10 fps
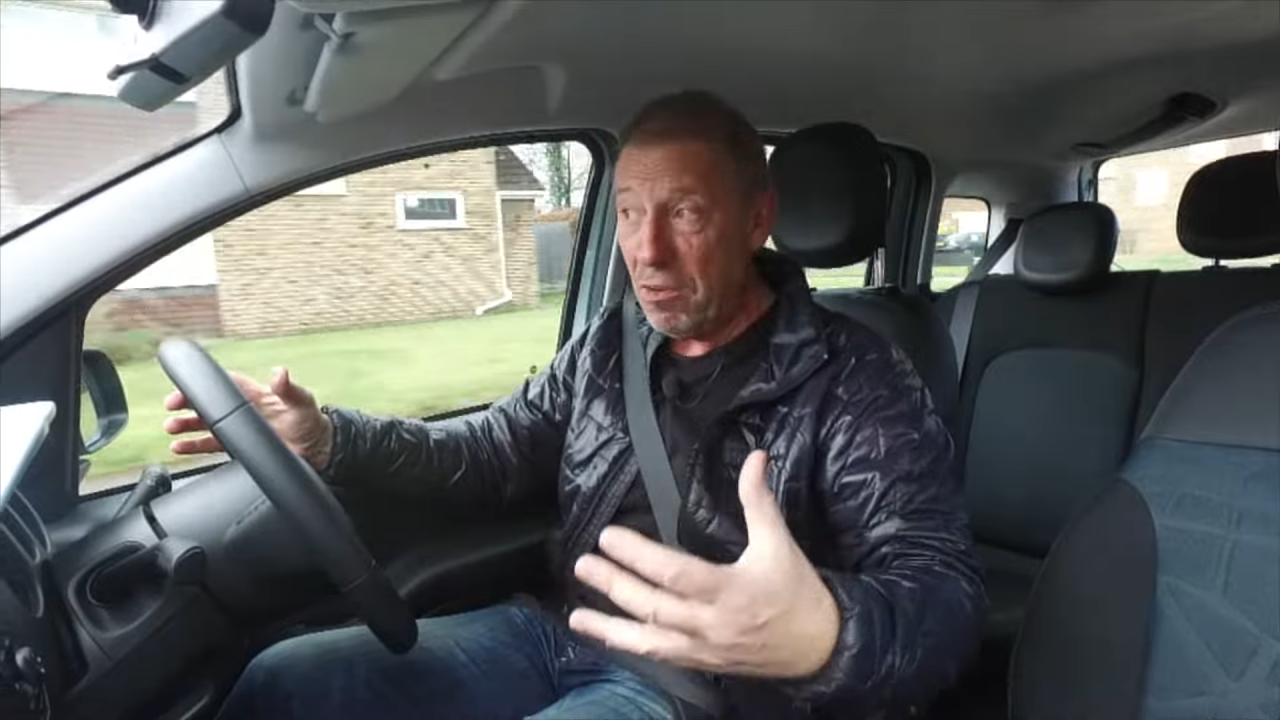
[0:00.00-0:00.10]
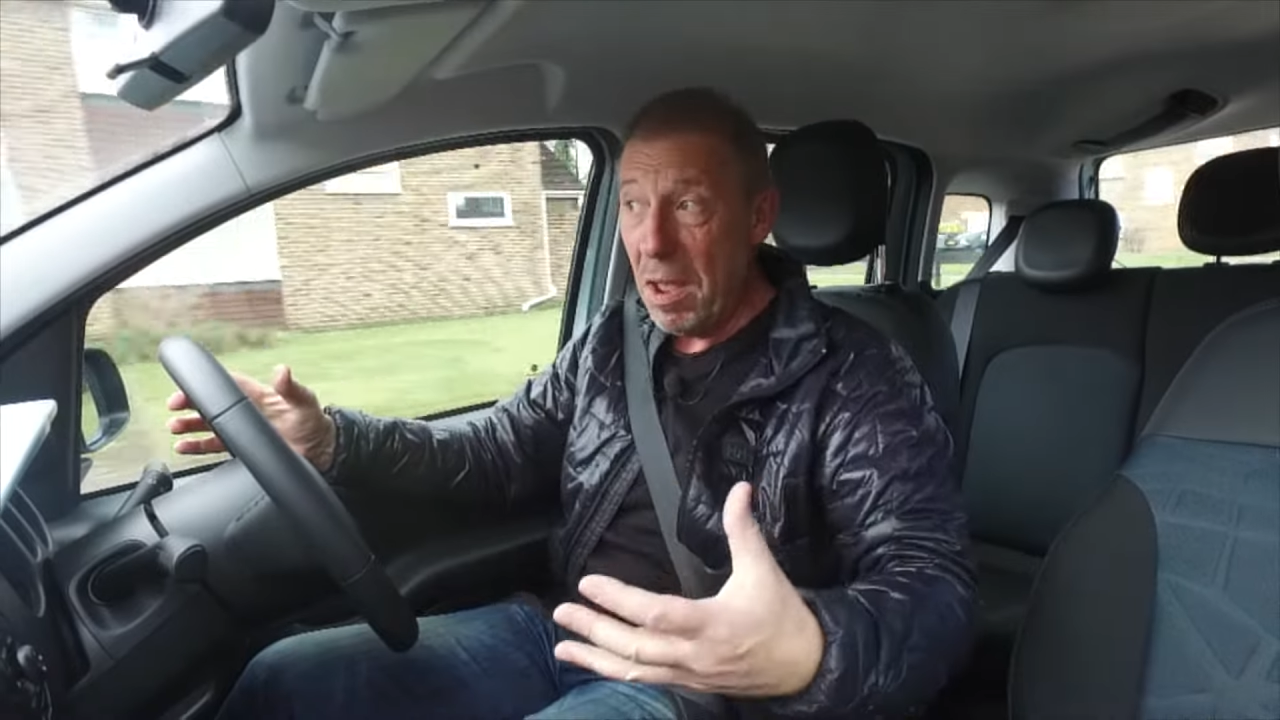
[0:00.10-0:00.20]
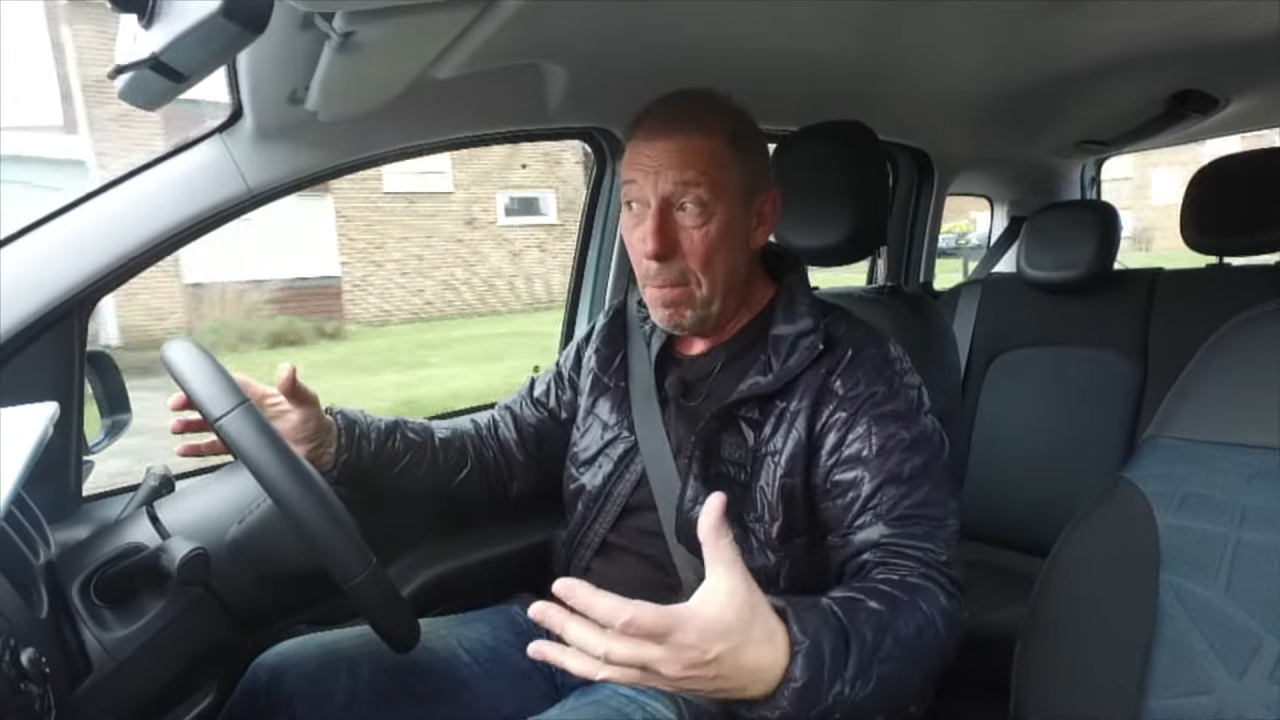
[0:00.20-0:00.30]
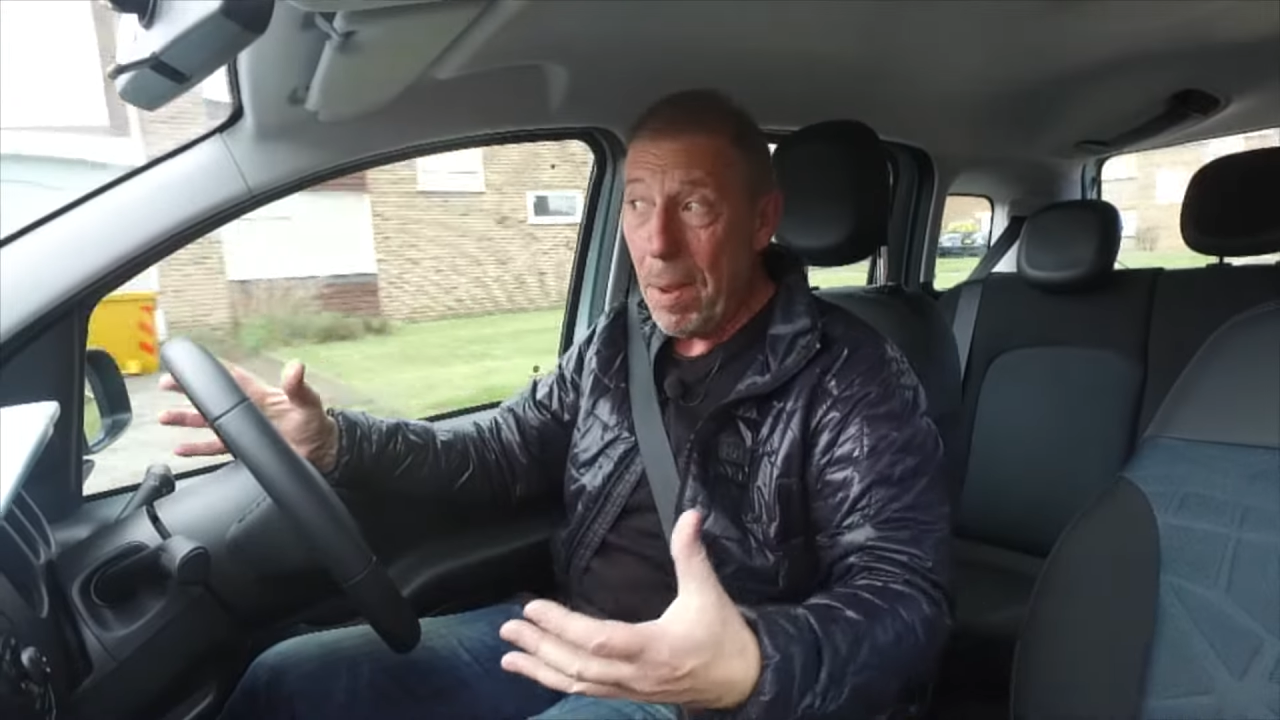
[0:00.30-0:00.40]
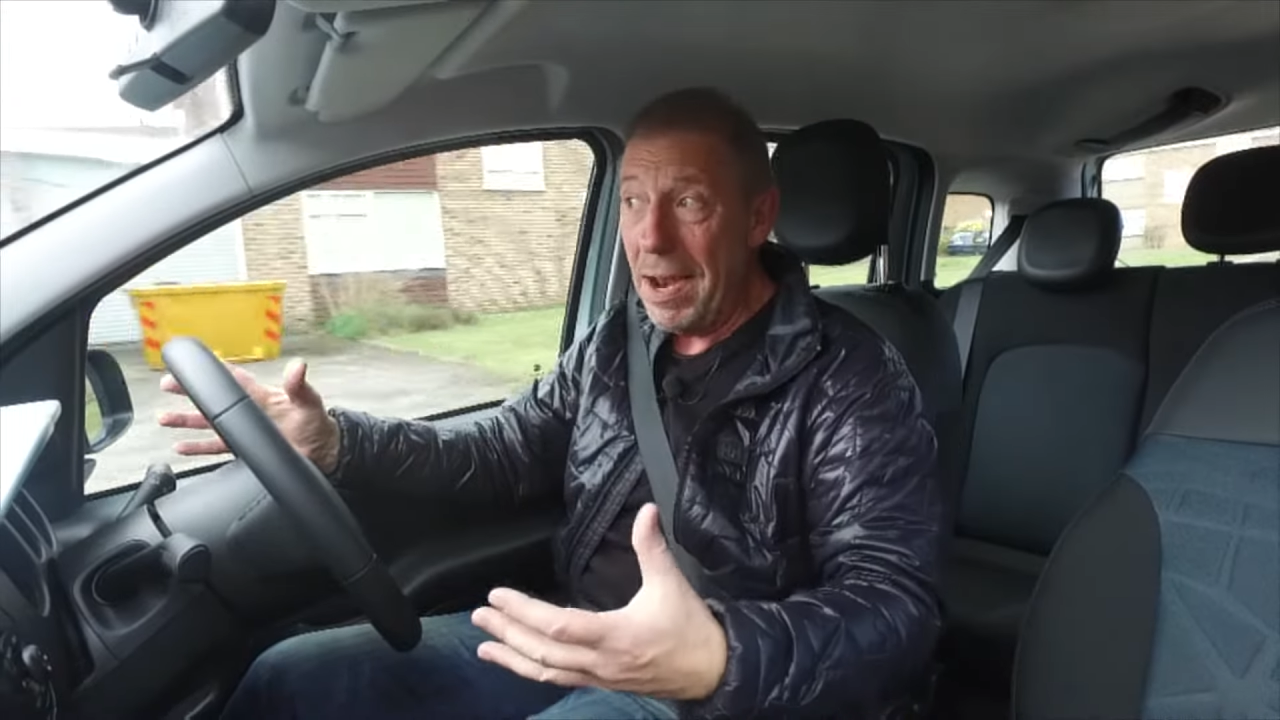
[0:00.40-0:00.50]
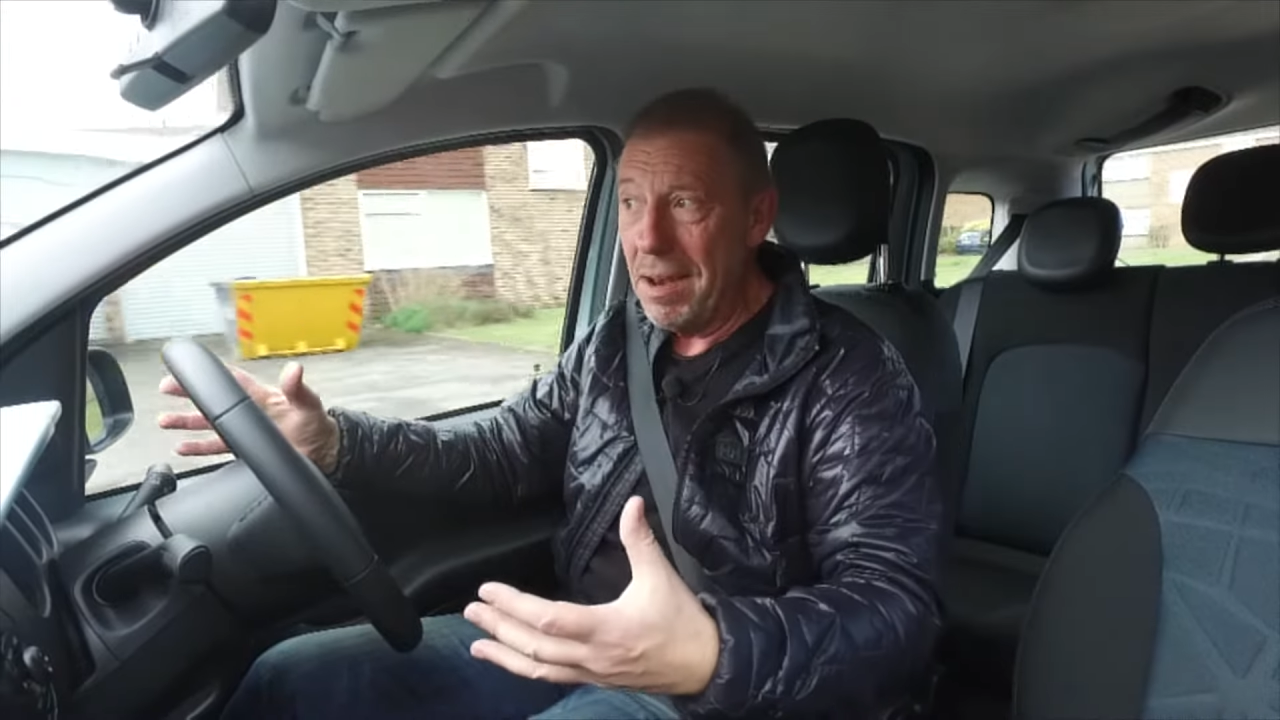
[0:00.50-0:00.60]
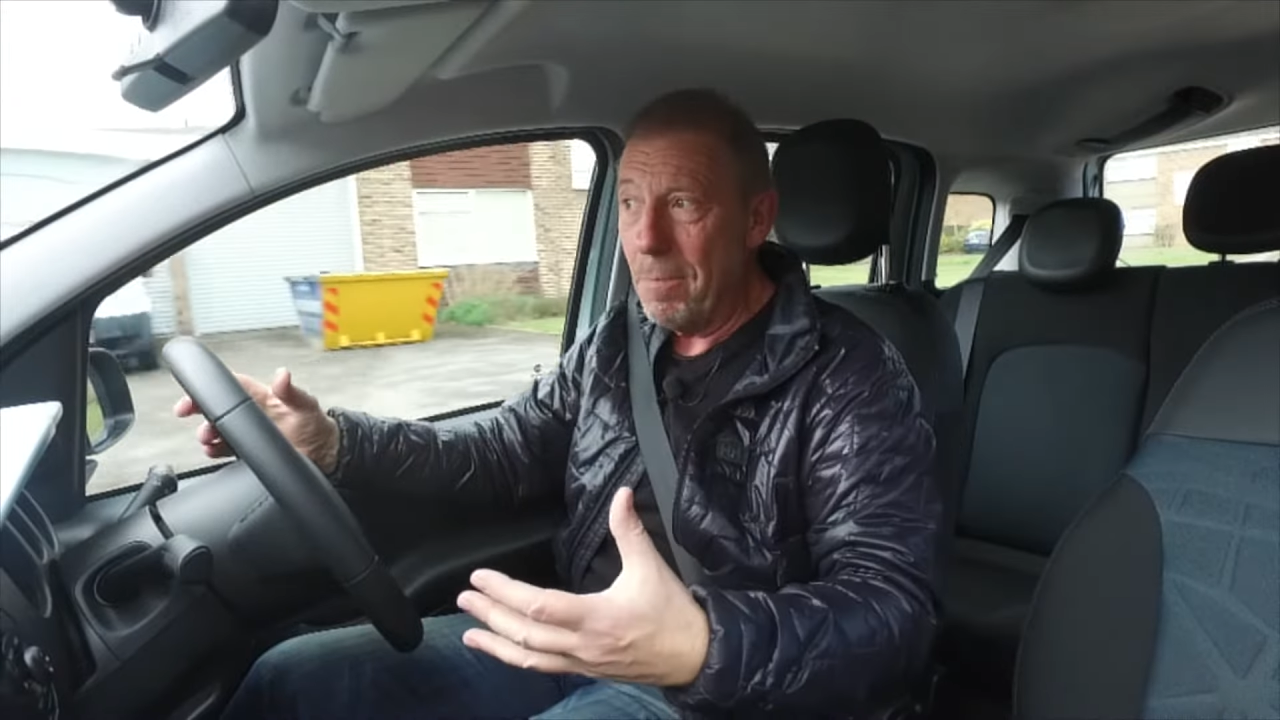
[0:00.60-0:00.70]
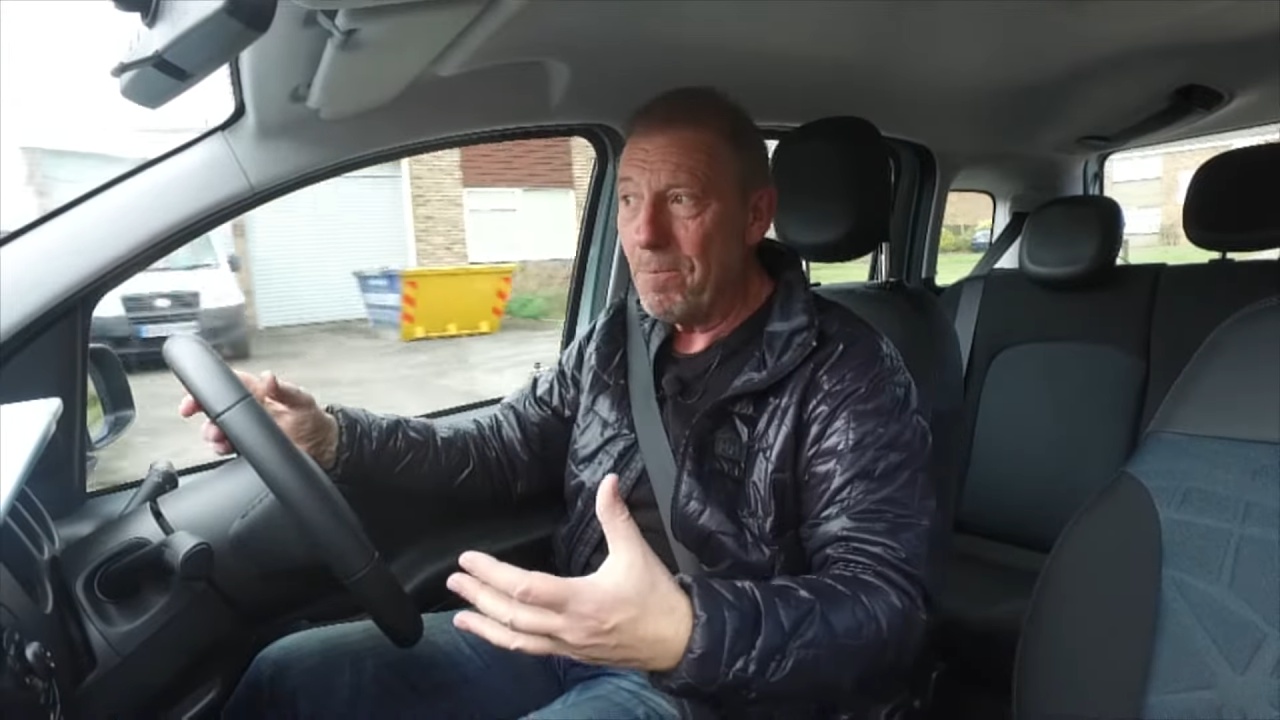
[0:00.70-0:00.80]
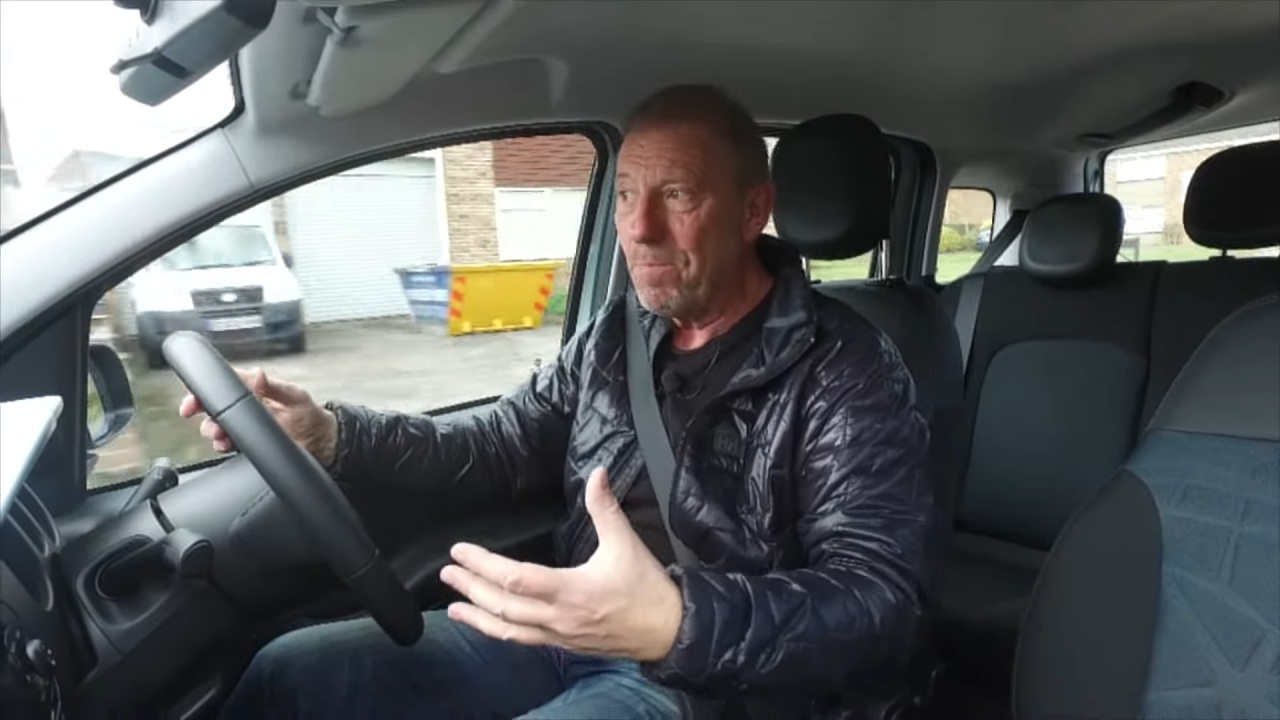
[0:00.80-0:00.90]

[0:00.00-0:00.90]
Fiat Panda.